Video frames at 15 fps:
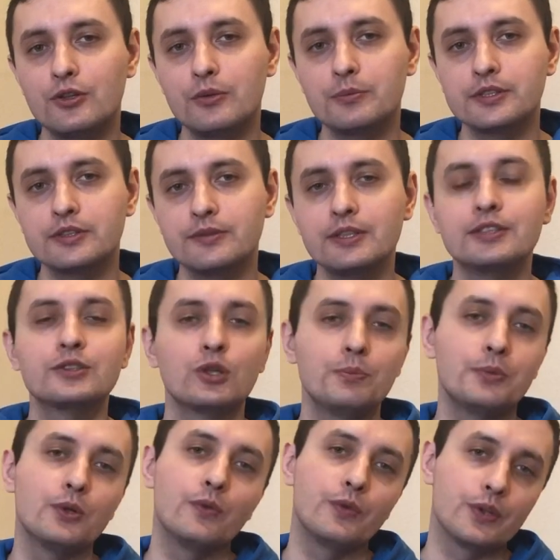terms, is
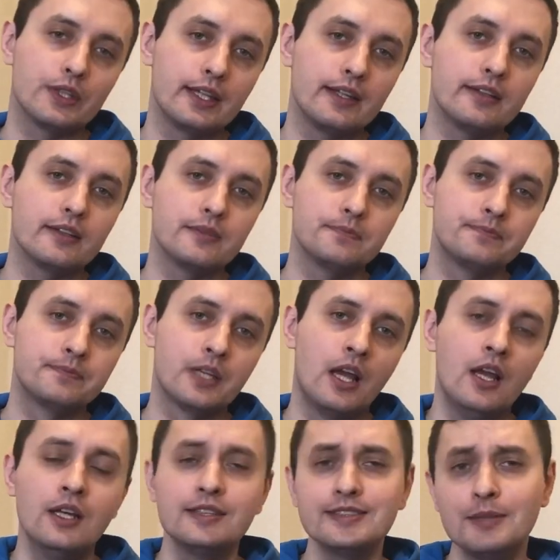copy of your data.
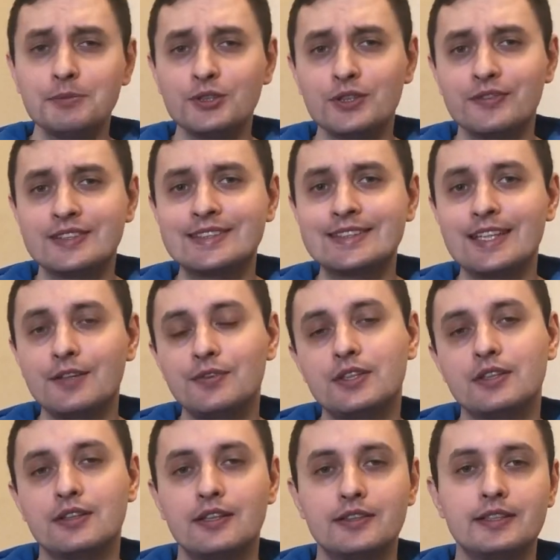Some sort of a
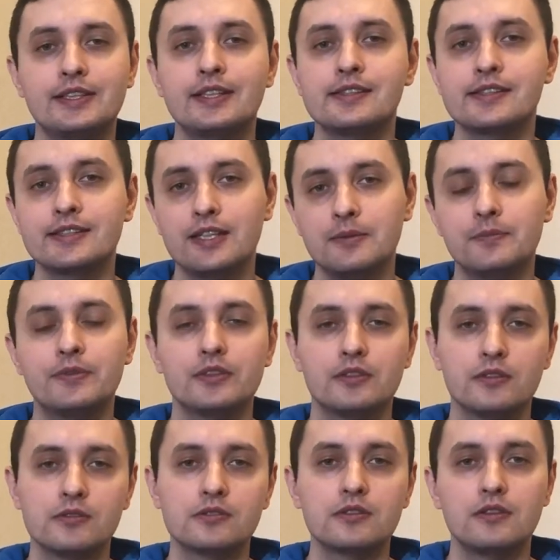safety net in case
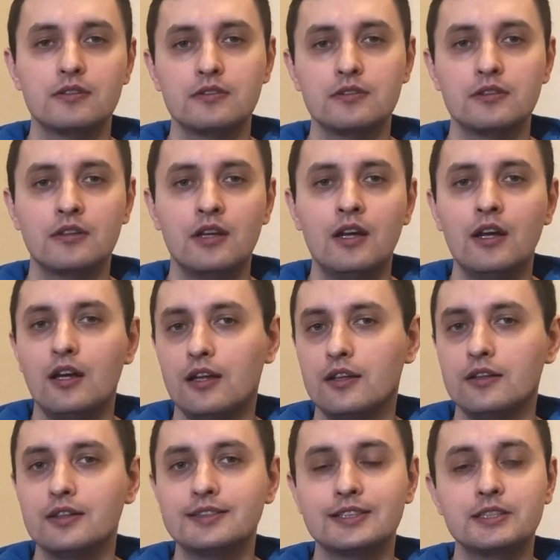something goes wrong.
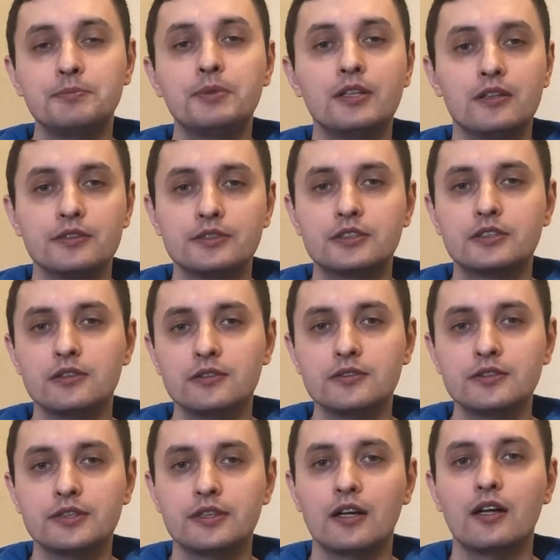And as experience
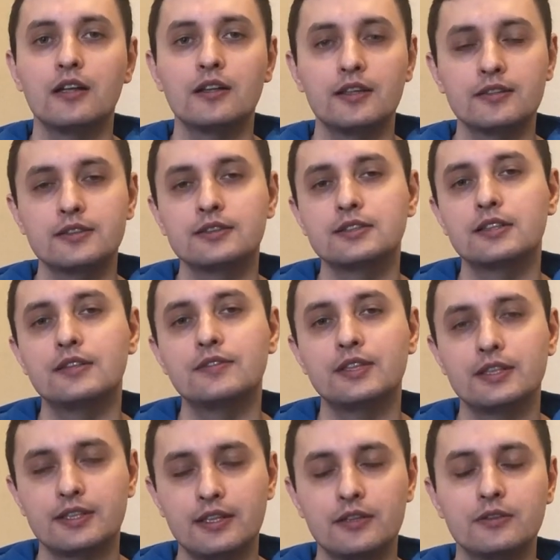shows, there are a lot of stuff
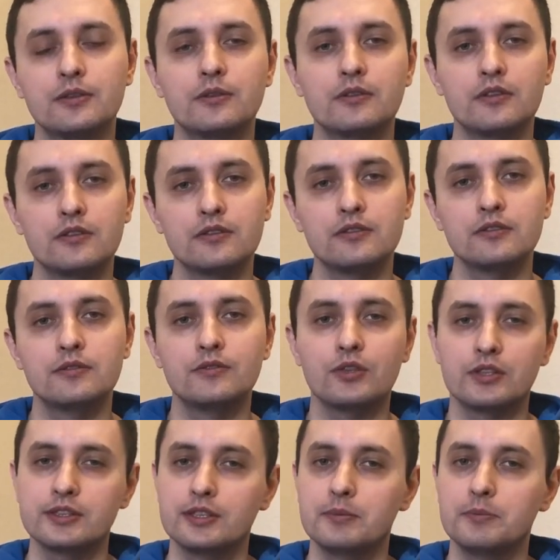that can go wrong.
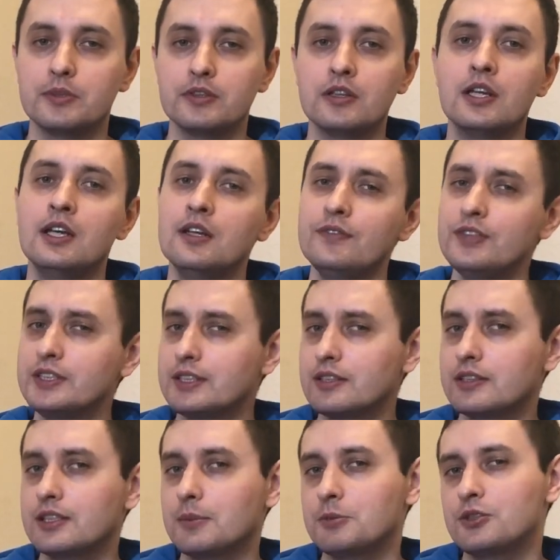For example,
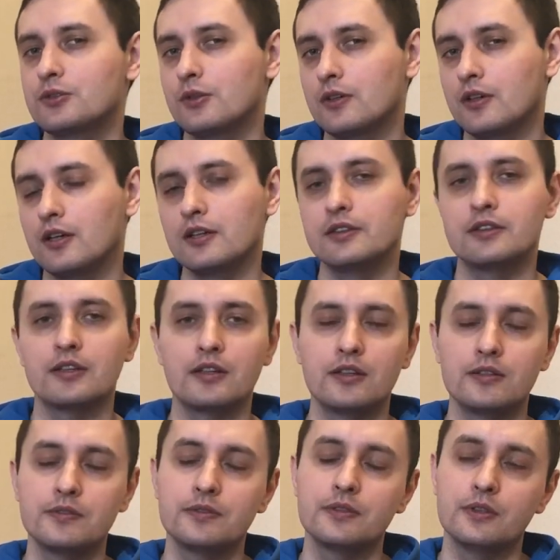physical damage to your hard
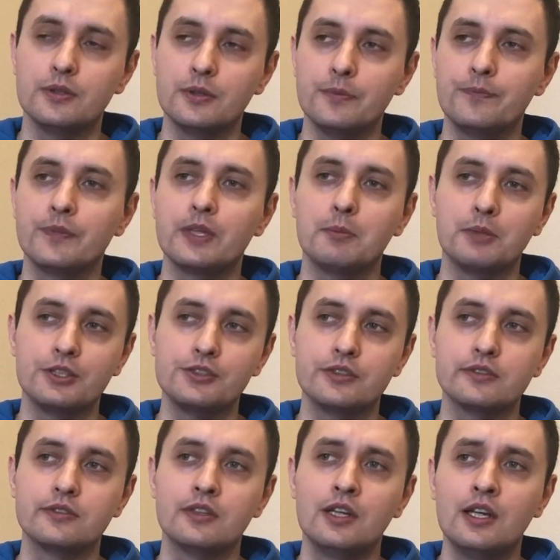drive, or
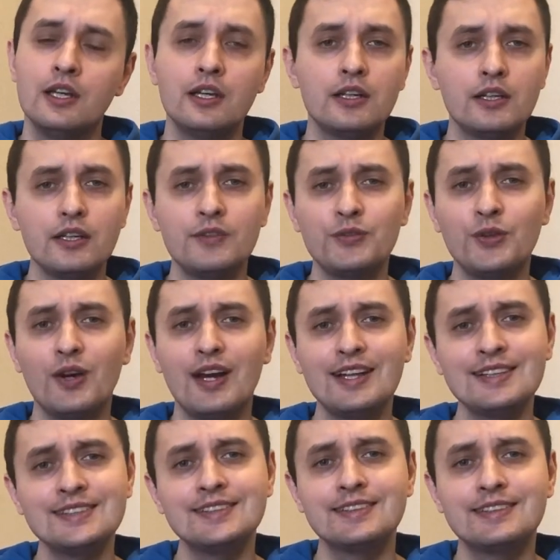imagine if you
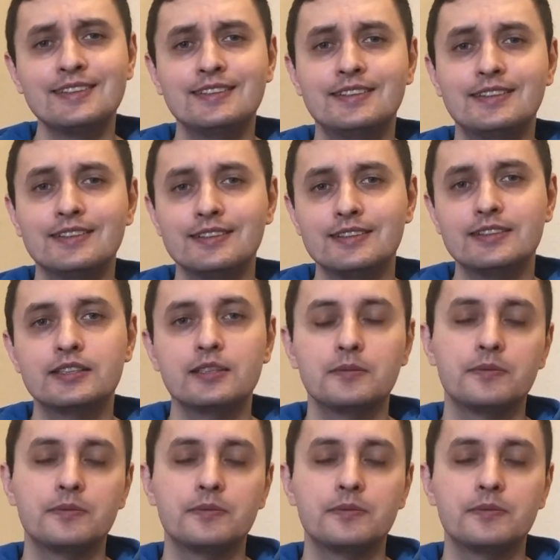accidentally delete